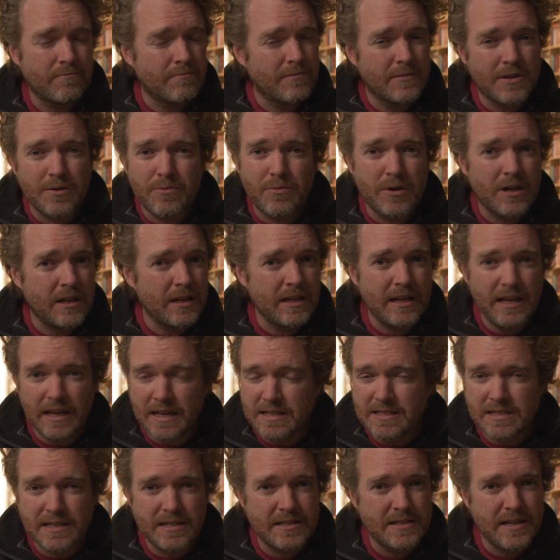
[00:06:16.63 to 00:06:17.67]
There really
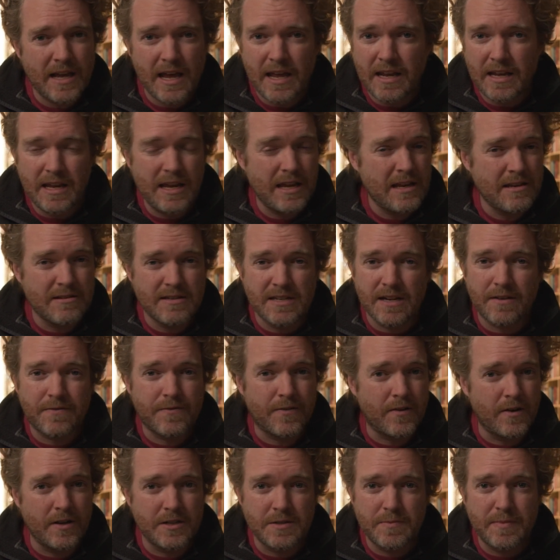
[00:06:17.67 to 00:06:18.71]
isn't any
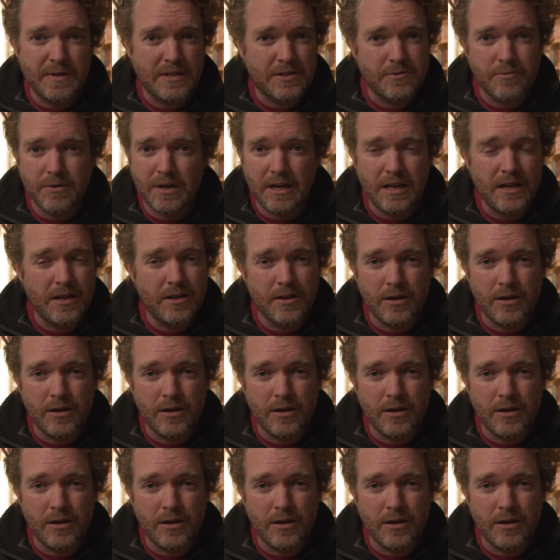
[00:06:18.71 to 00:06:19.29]
difference between